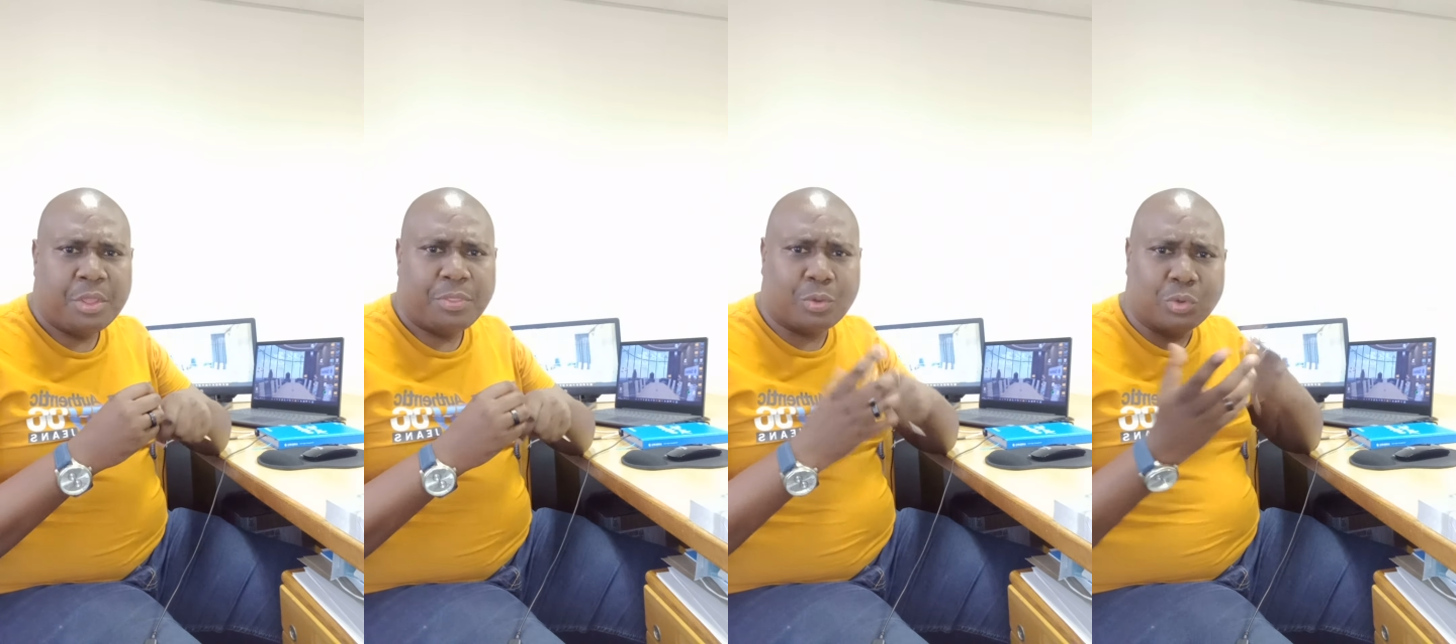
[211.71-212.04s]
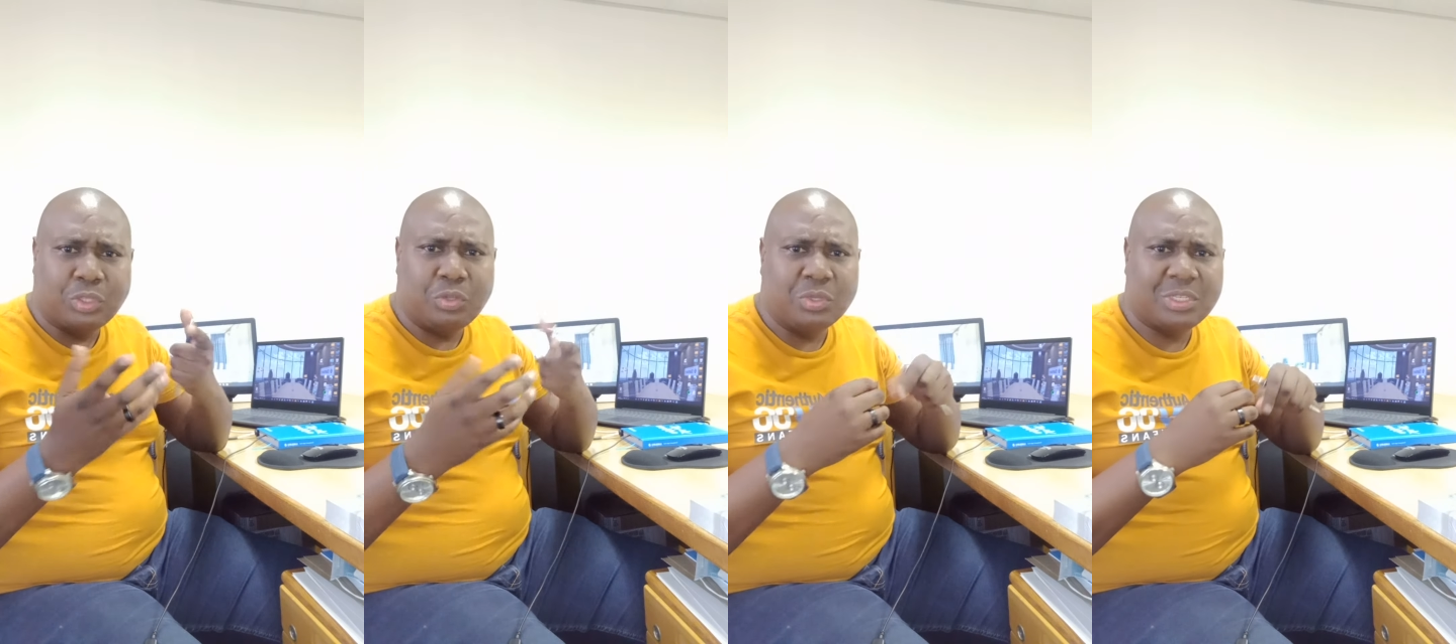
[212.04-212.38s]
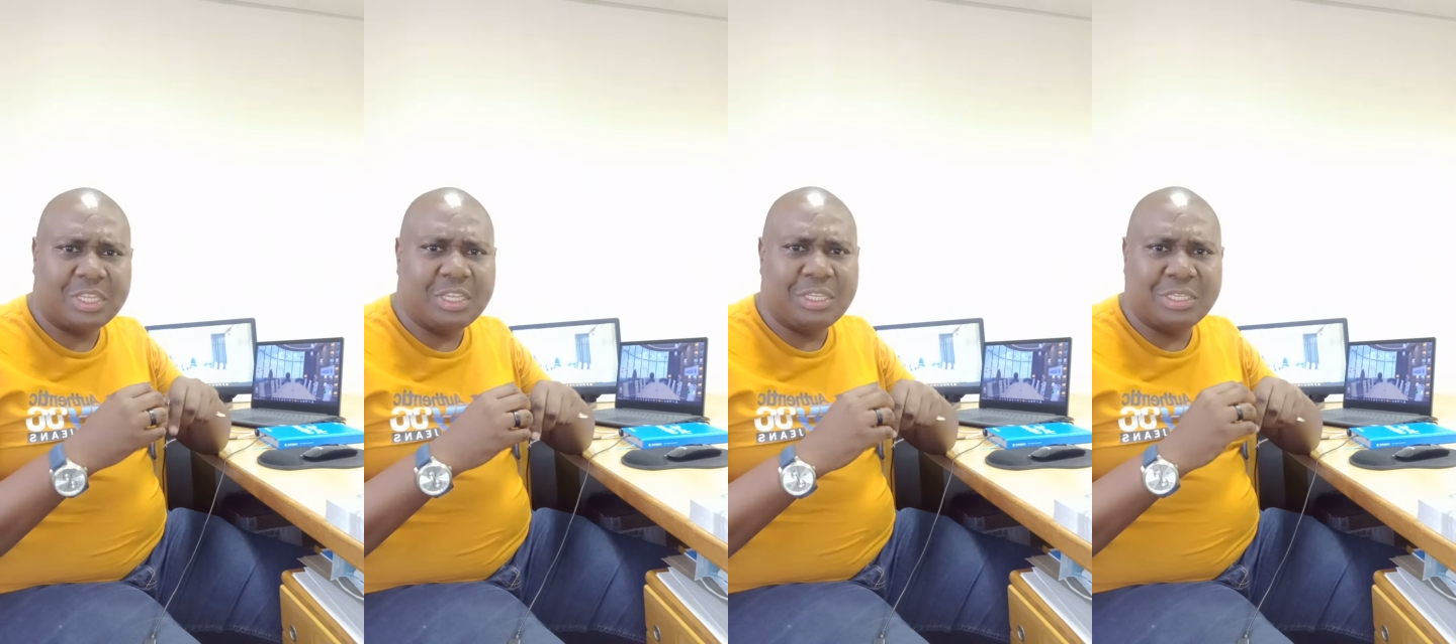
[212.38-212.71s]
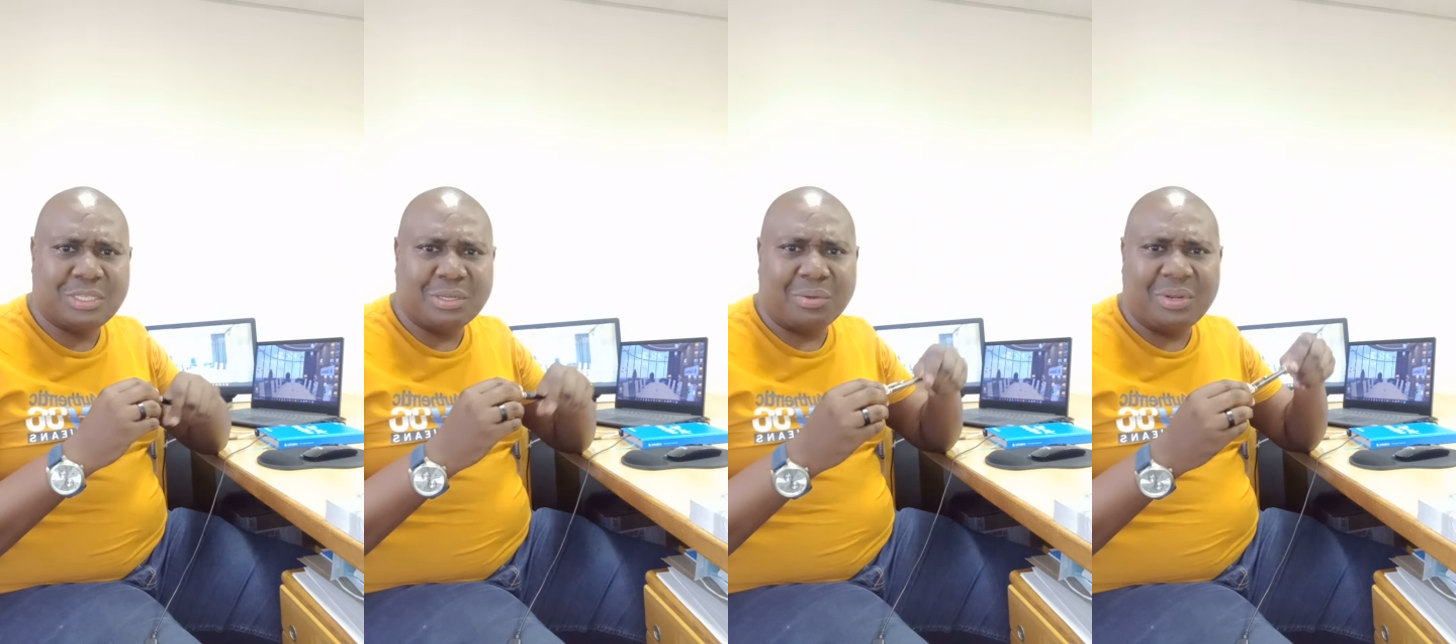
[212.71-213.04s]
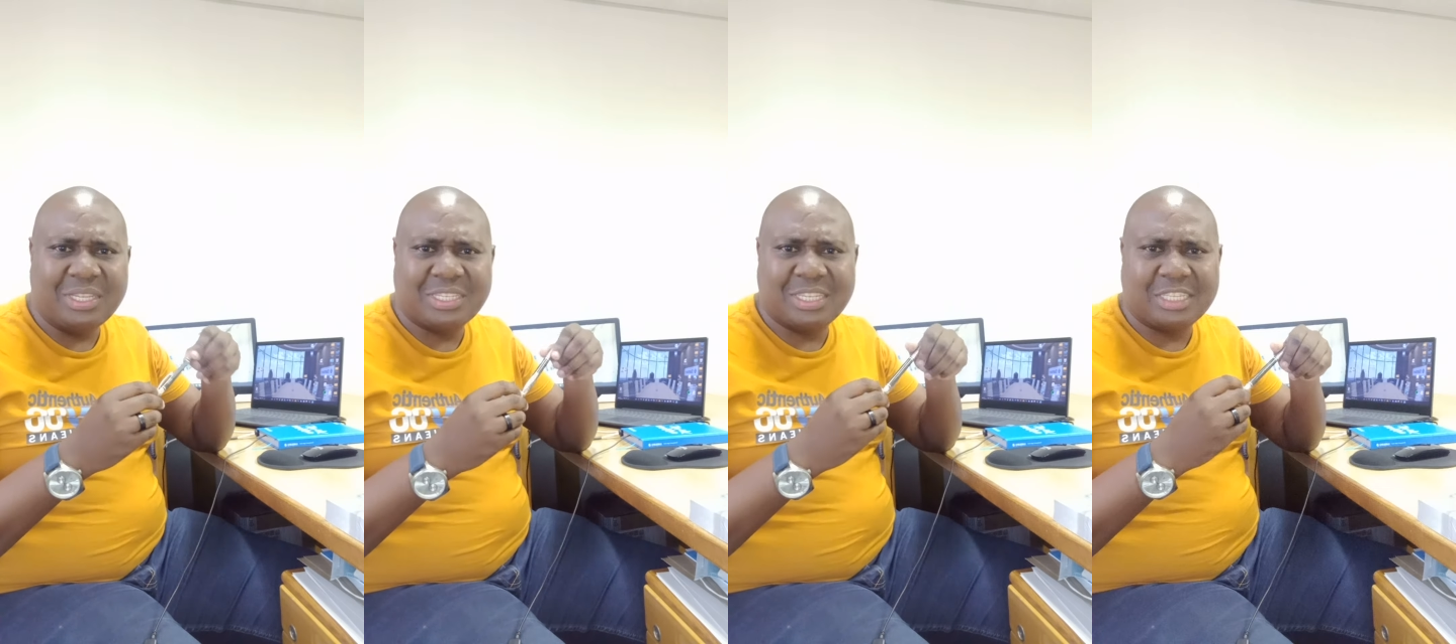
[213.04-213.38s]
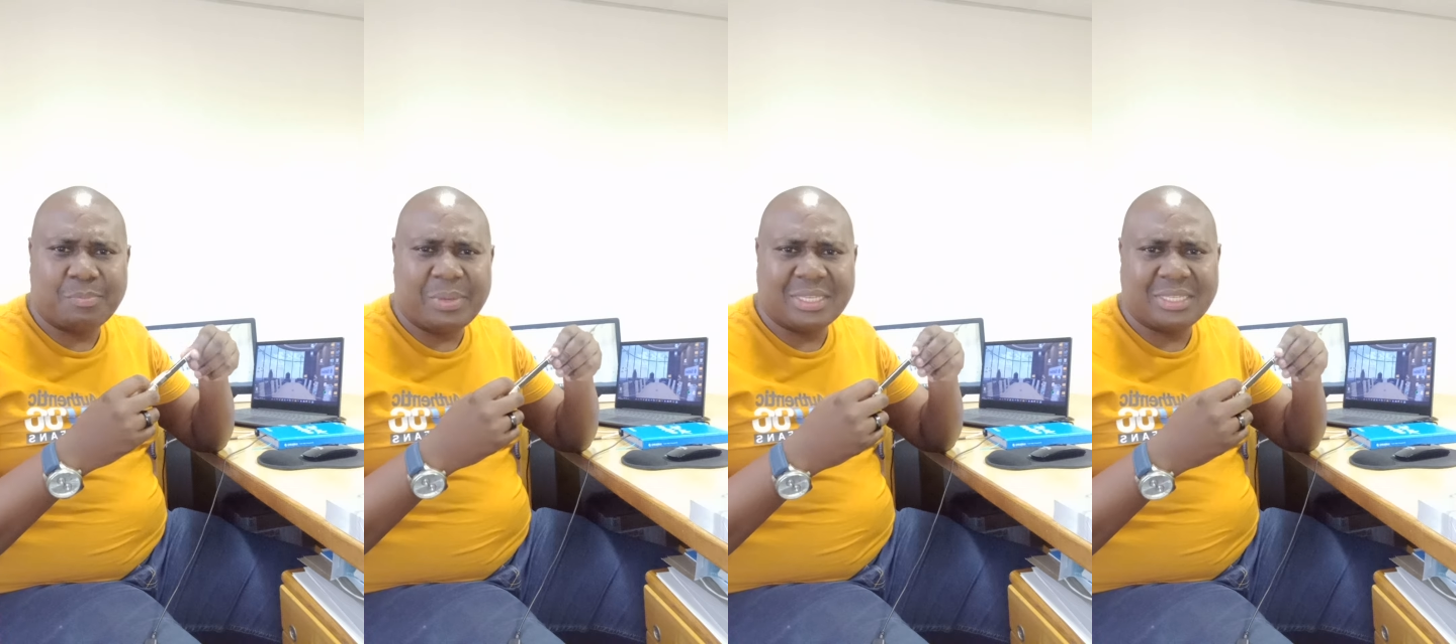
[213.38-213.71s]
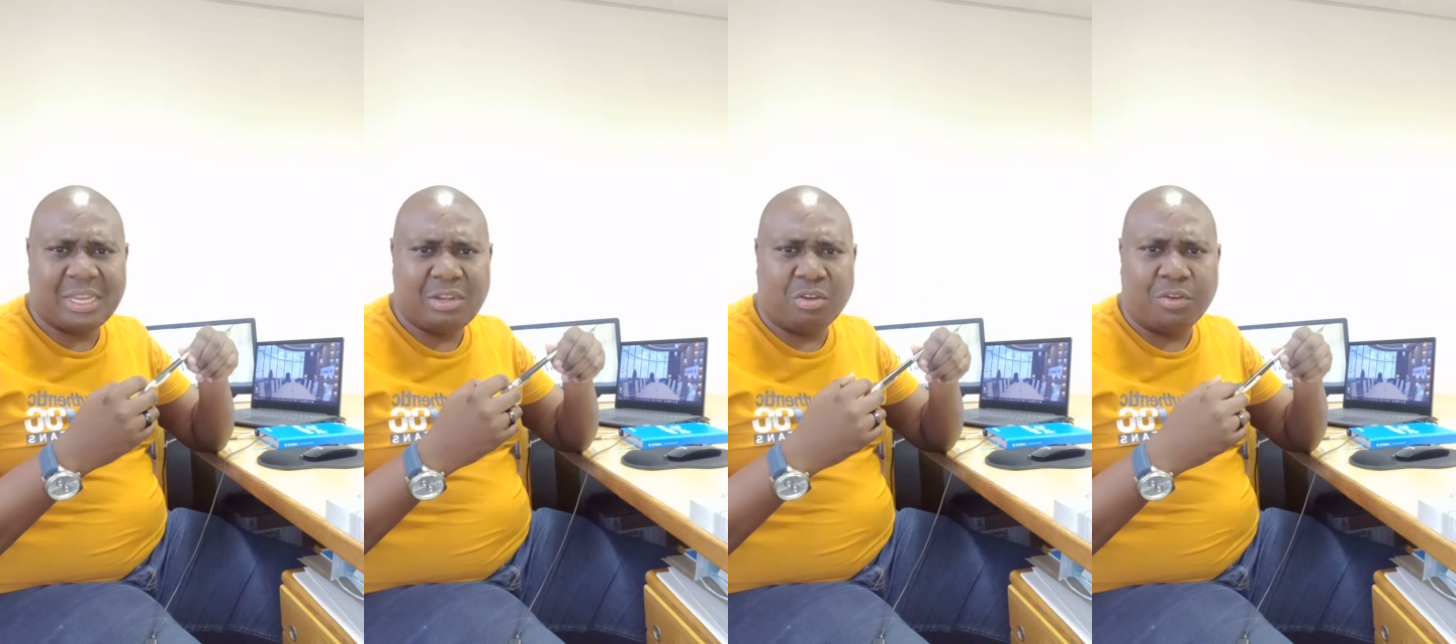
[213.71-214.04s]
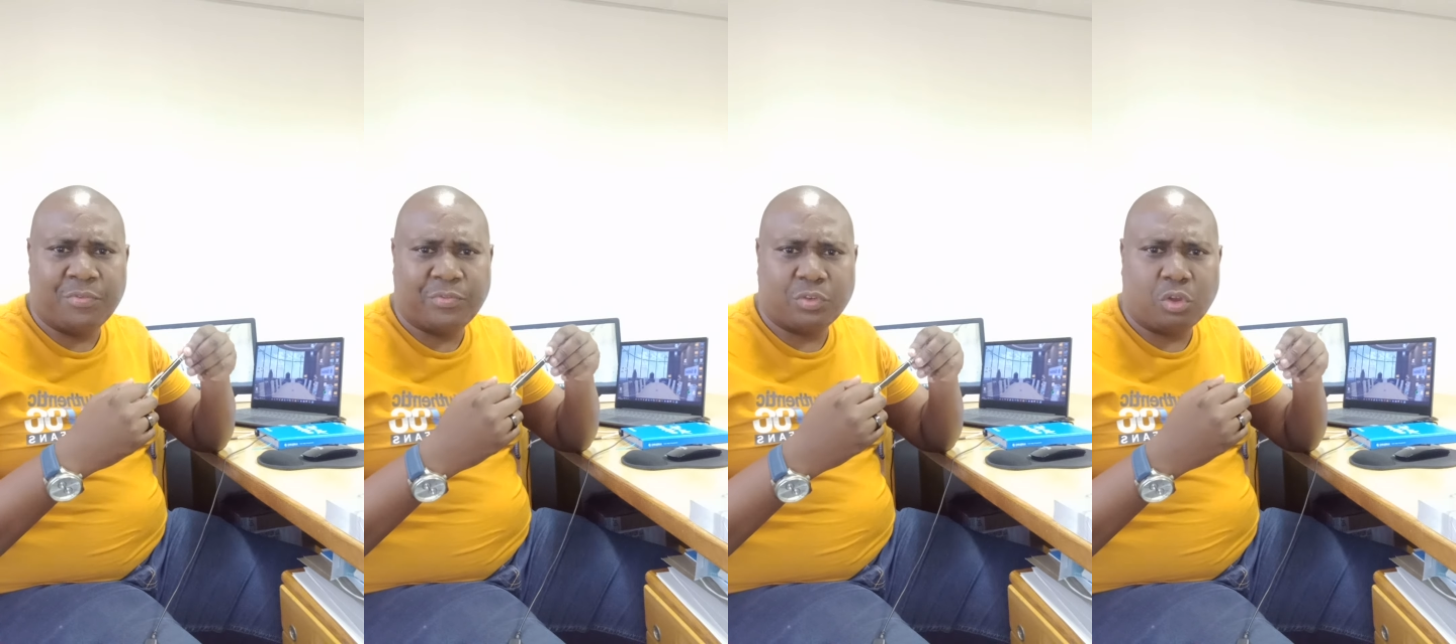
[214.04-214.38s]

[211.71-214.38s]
The good news is only 6% of